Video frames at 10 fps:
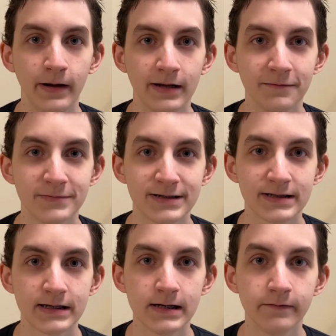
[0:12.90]
name is
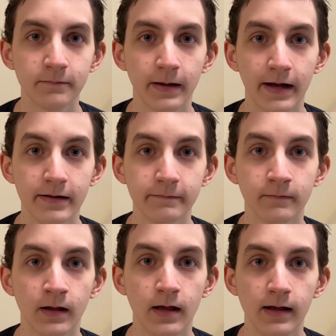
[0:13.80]
Stephen Patton,
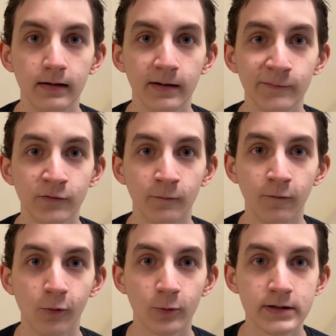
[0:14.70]
and I'm from
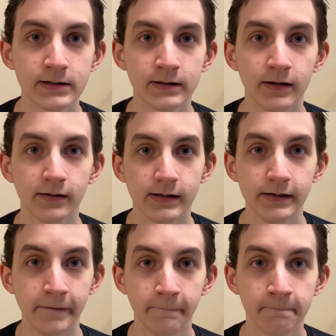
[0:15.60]
Florence,
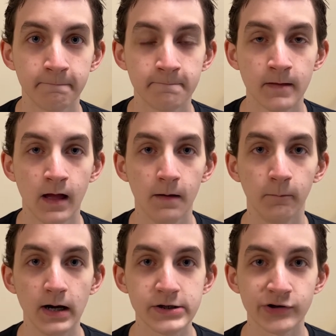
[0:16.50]
Kentucky.
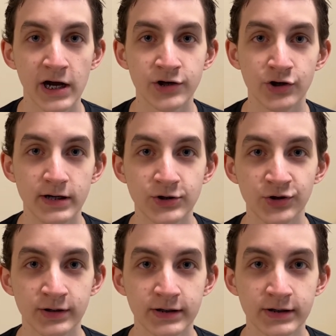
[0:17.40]
My strange addiction is